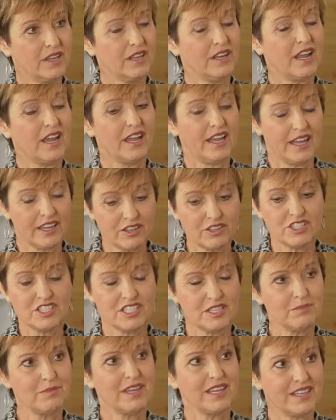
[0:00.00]
And I, I, could
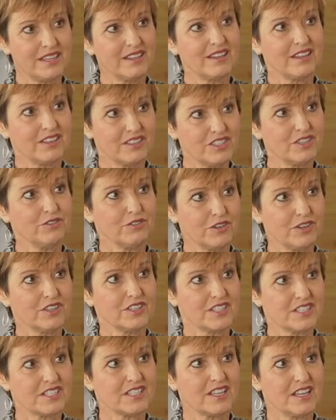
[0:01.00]
see making that
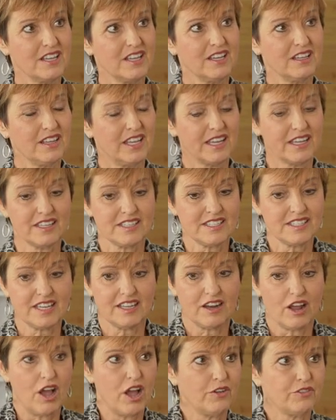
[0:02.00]
difference. Like I
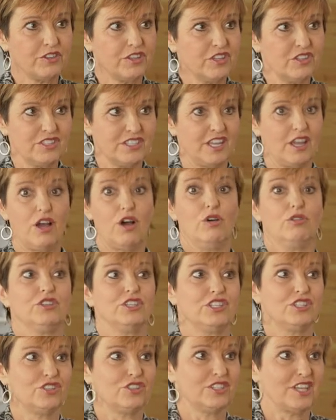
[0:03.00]
said, often you say, "Oh,
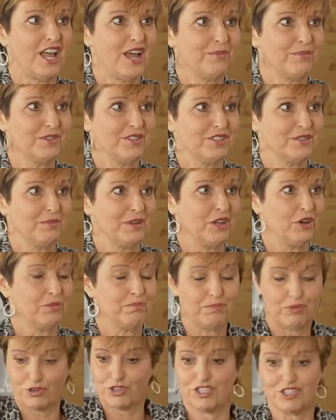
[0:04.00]
this just happened to me," or
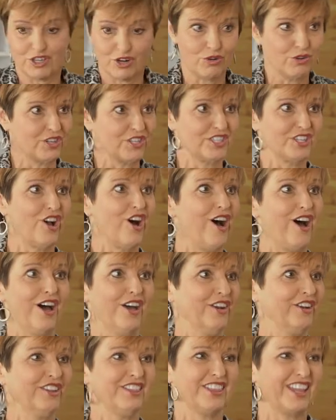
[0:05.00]
"Poison oak is
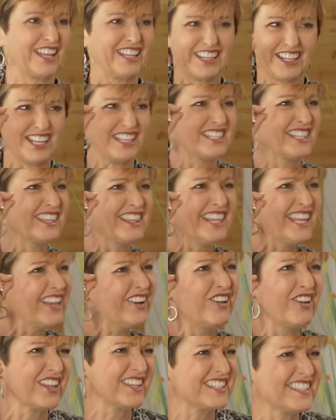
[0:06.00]
gone." It, mm. Like as
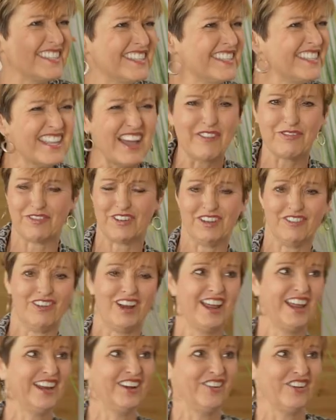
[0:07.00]
little as nothing,
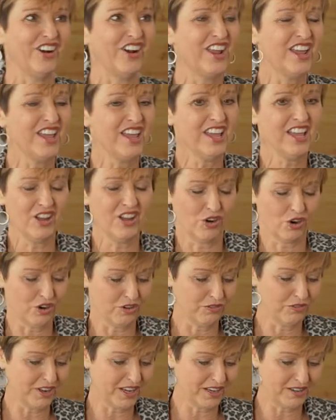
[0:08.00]
right? Or,
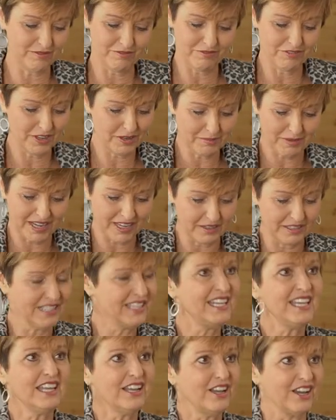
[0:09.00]
or when when my
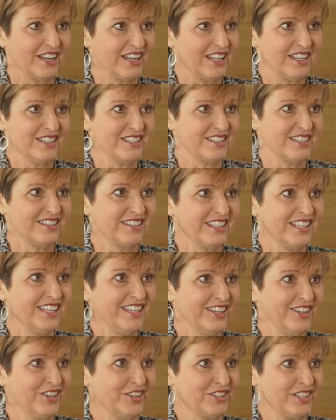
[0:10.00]
knee got instantly
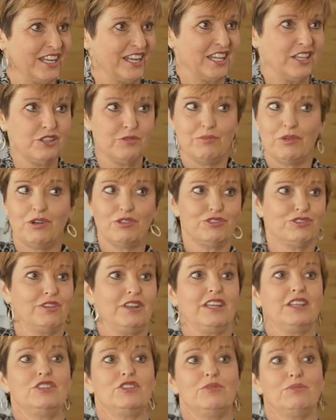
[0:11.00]
healed, and
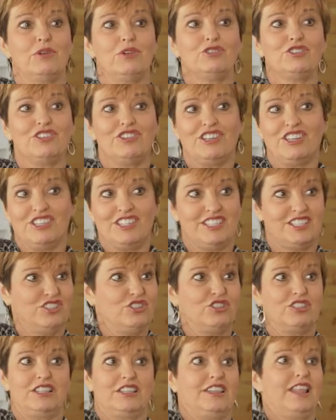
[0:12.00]
endometriosis
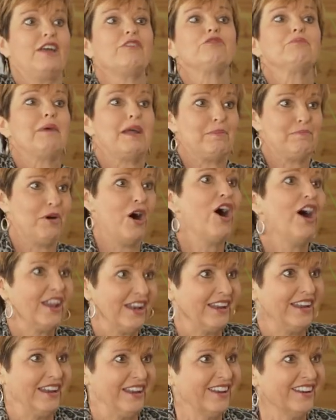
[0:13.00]
just left my
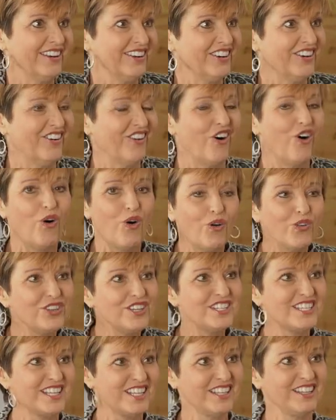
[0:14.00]
body, and you know all
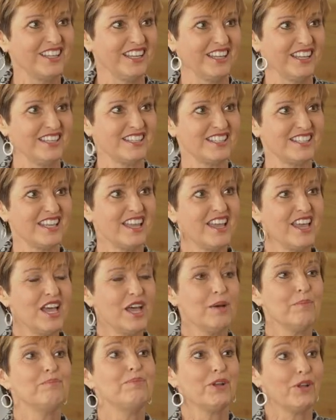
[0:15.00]
these healings
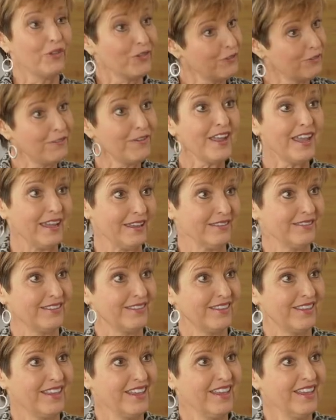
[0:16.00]
built
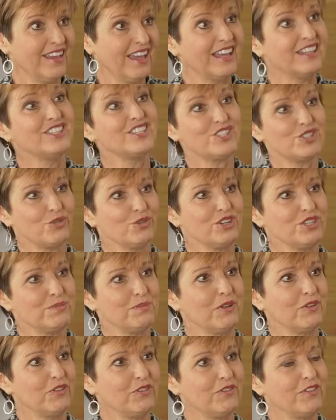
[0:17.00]
faith, and stories
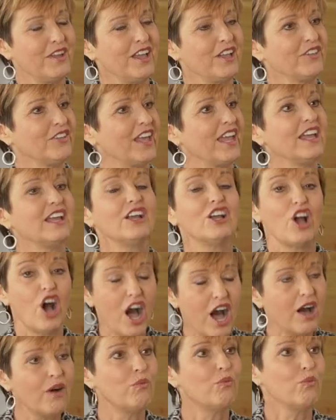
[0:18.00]
built faith, and
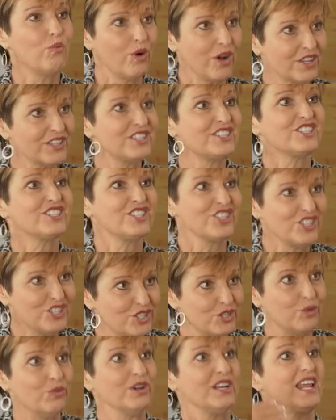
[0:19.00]
God wants to
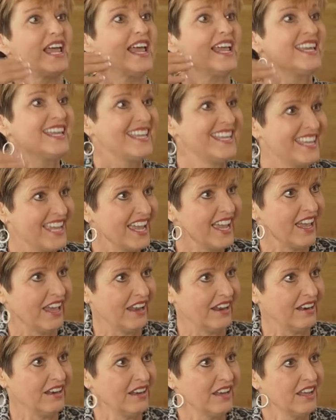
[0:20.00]
do it
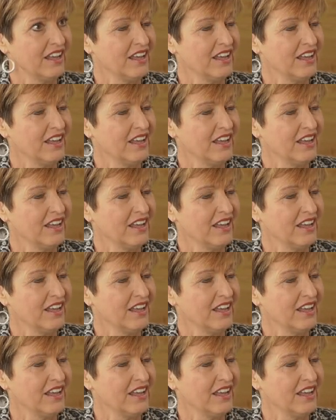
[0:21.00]
again.